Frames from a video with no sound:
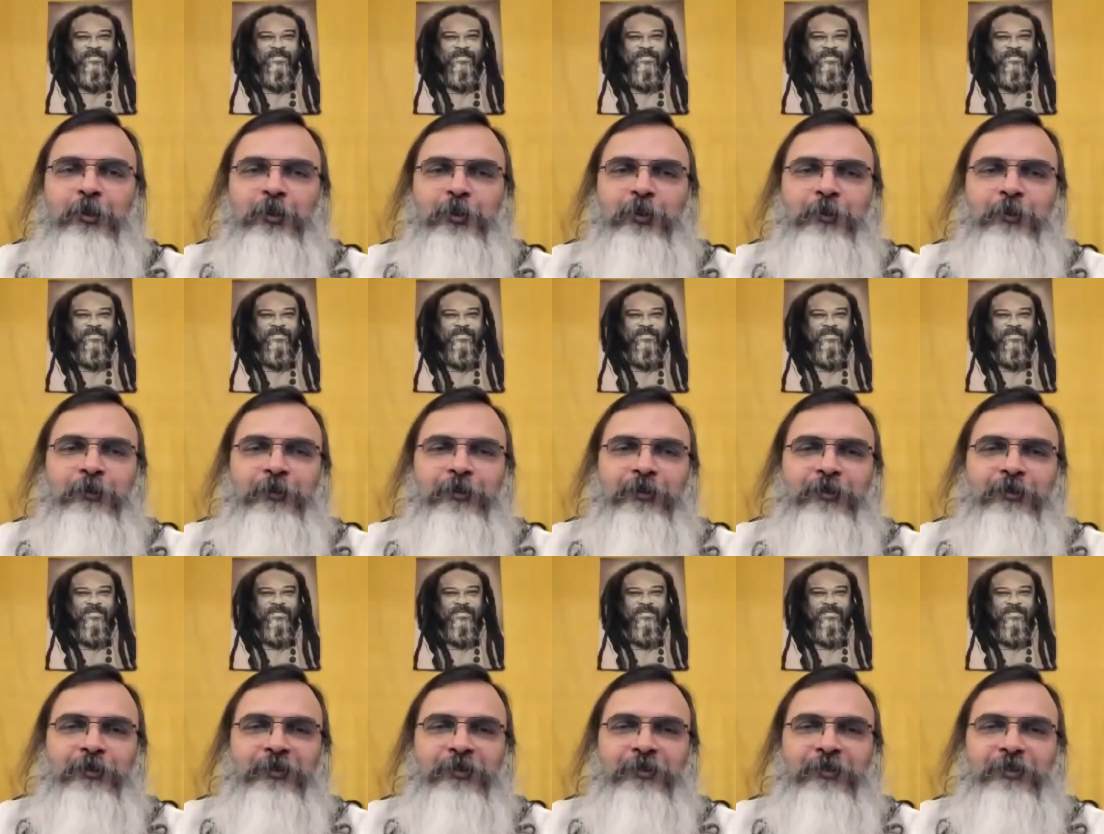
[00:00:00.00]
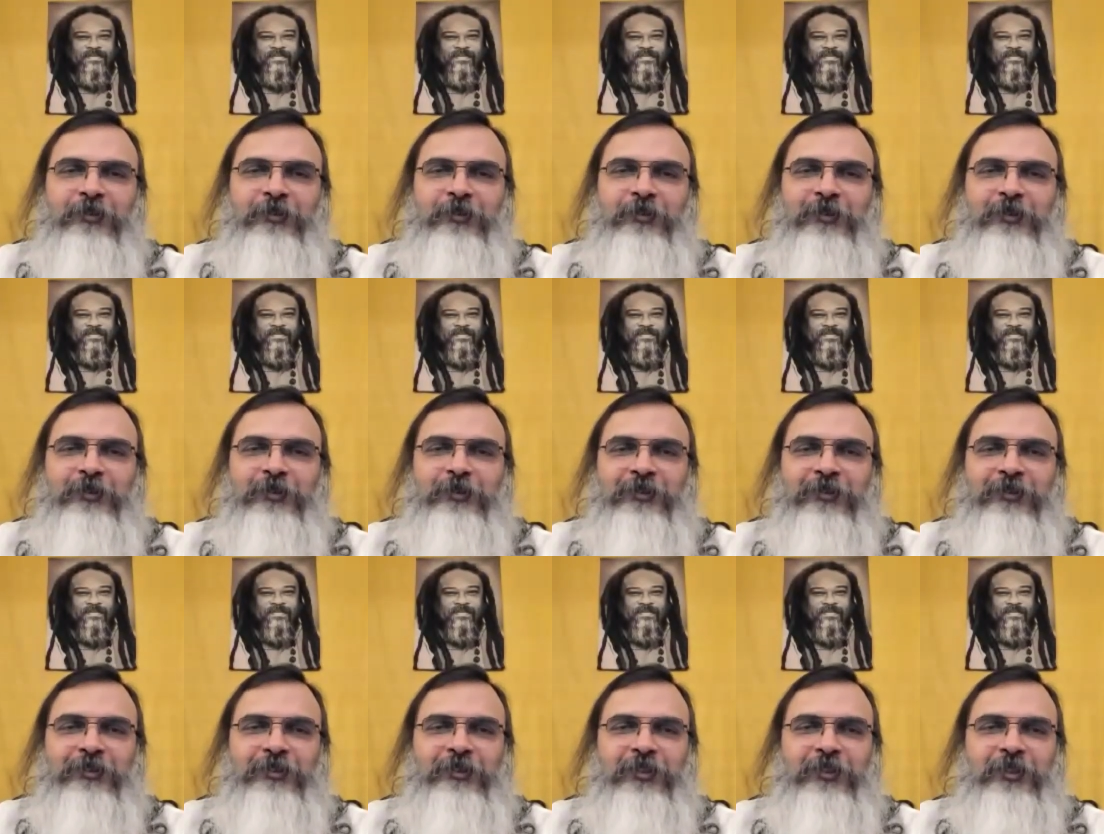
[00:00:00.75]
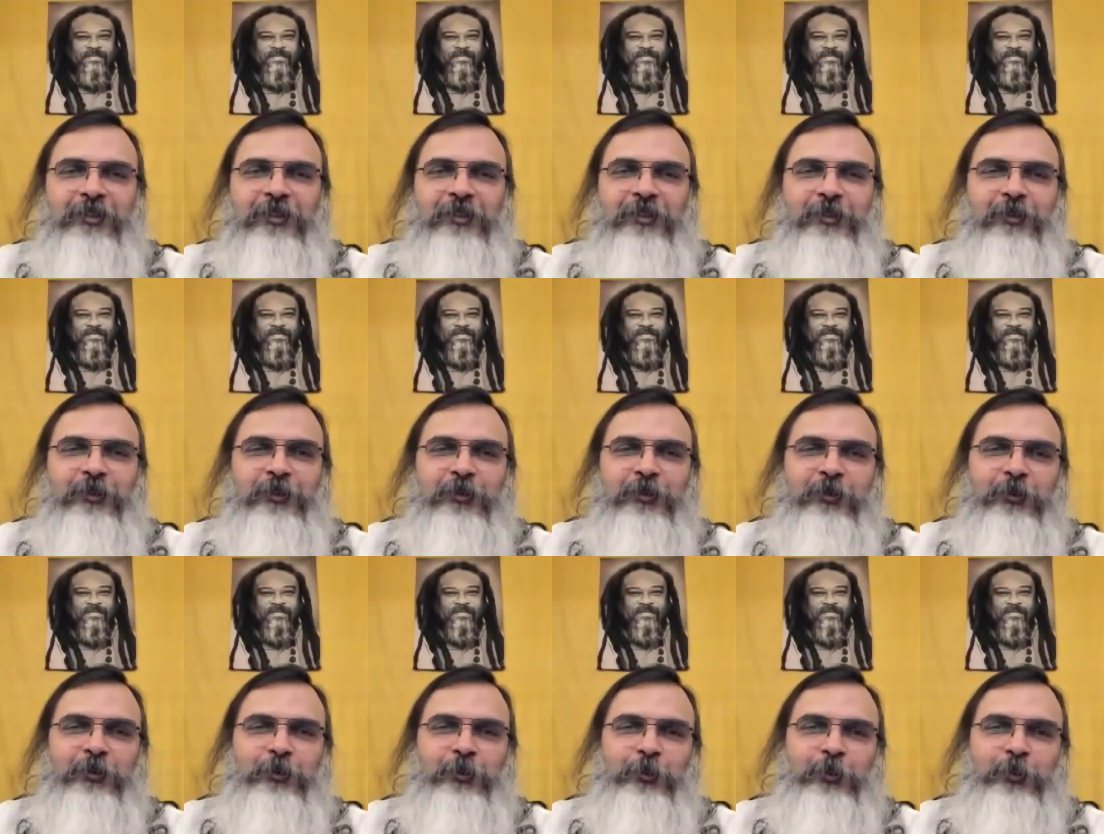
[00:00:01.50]

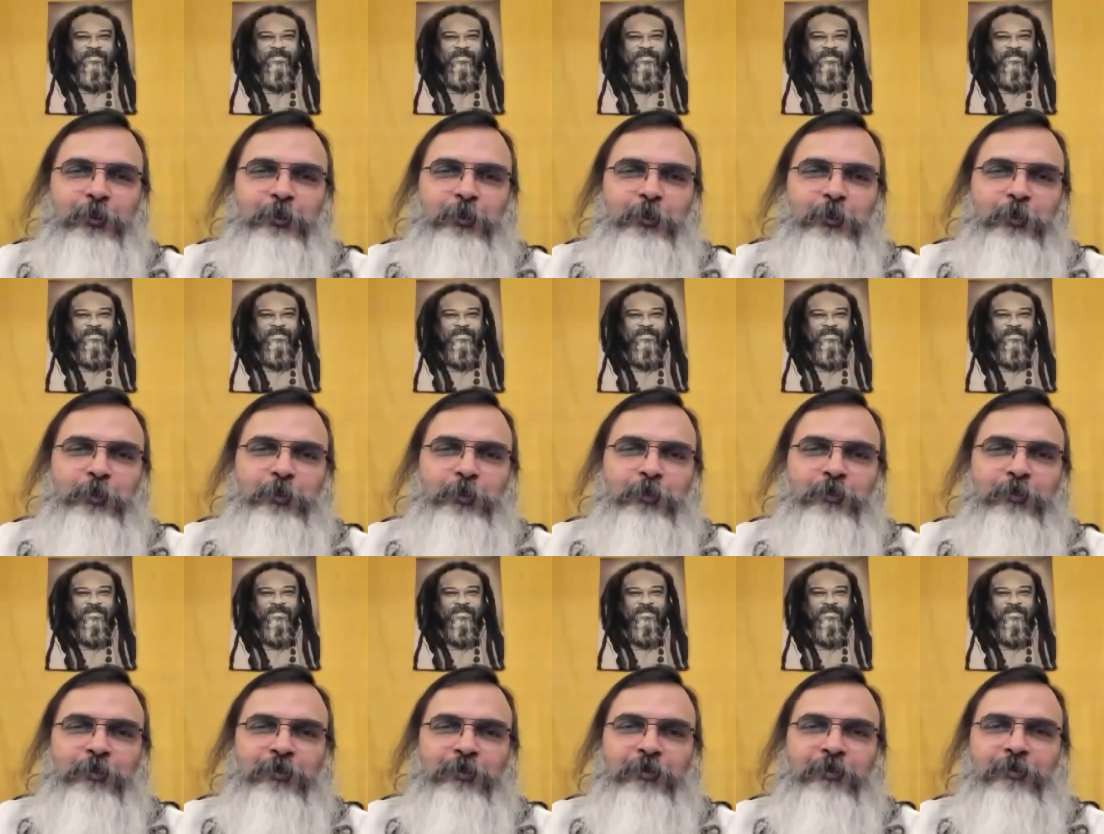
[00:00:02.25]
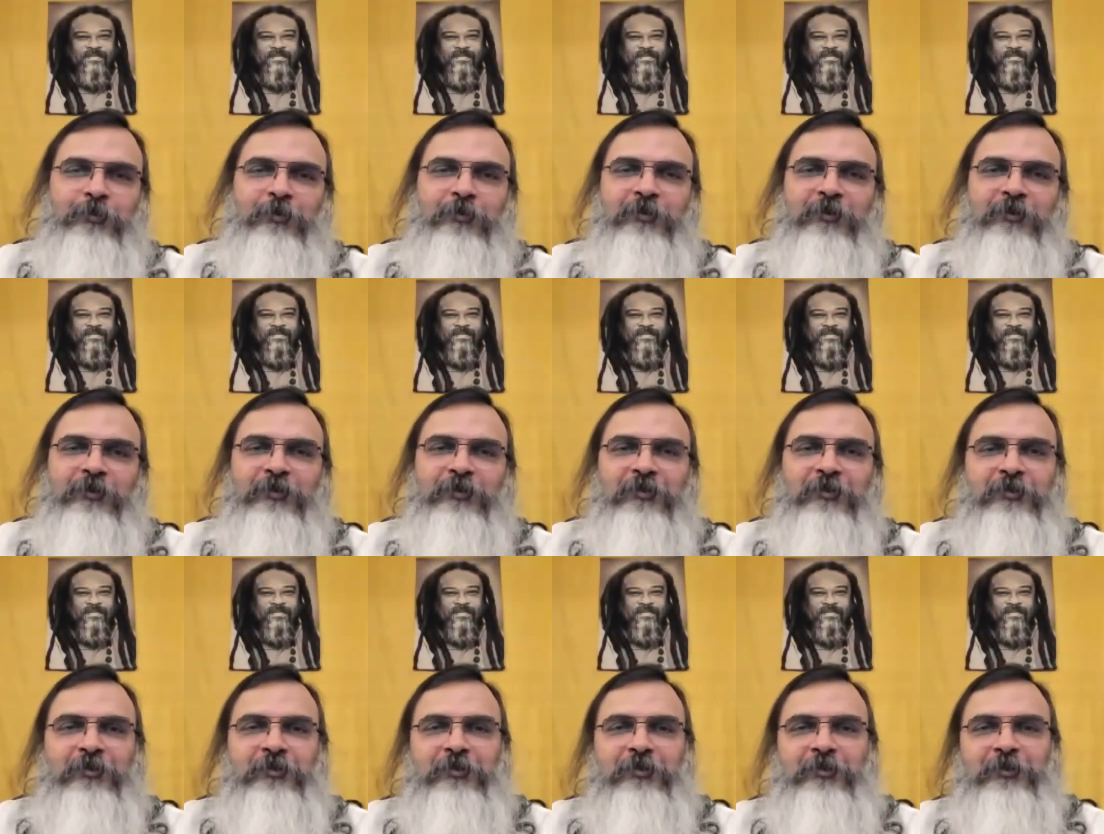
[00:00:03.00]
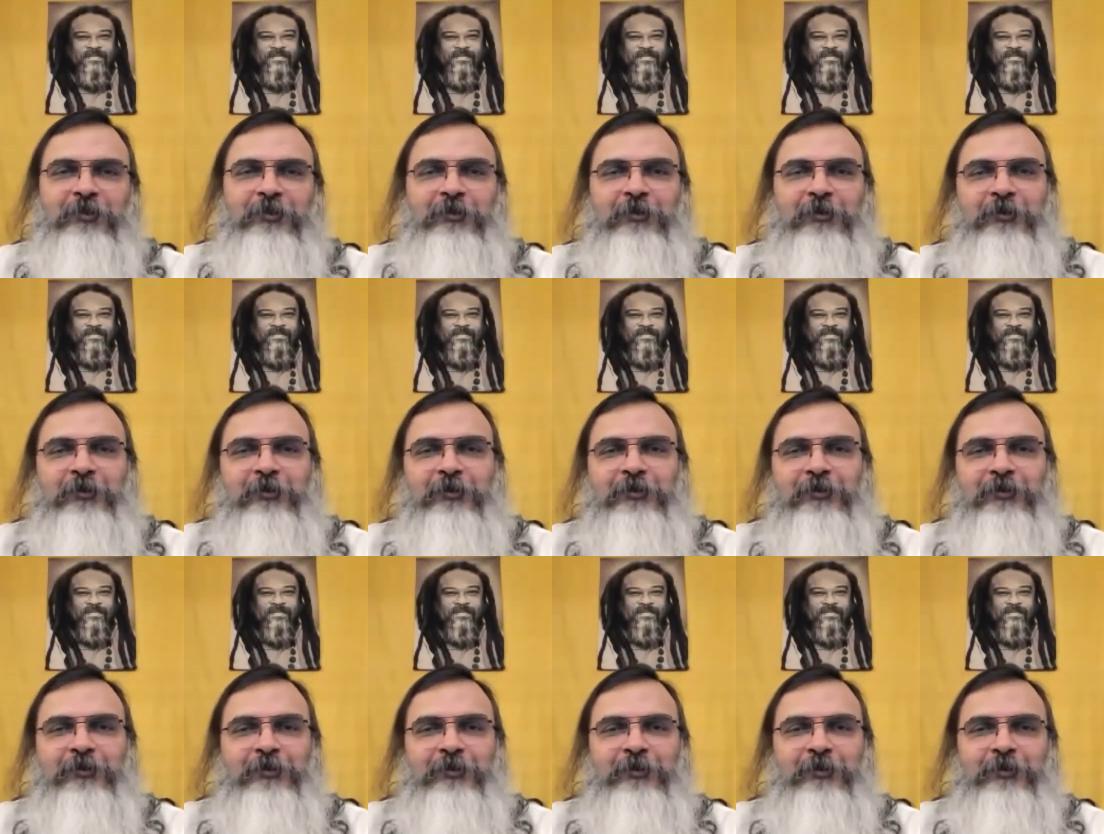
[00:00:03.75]

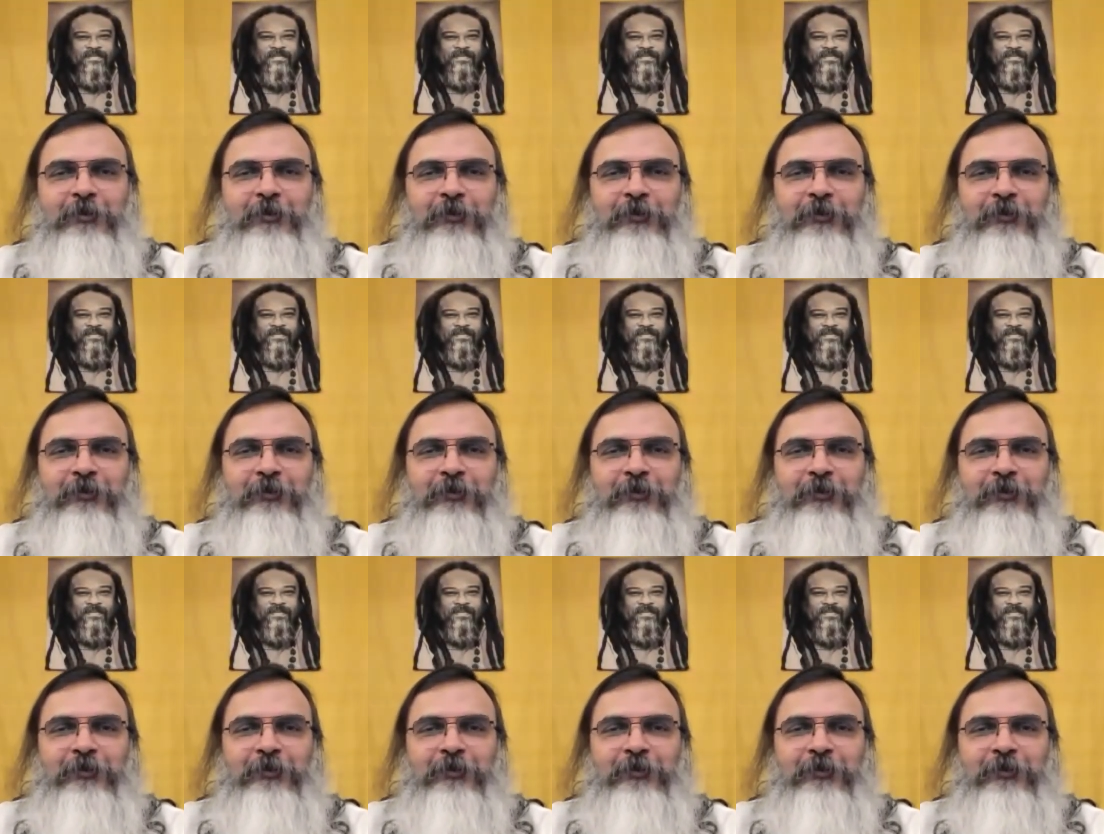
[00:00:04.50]
Nobody speaks.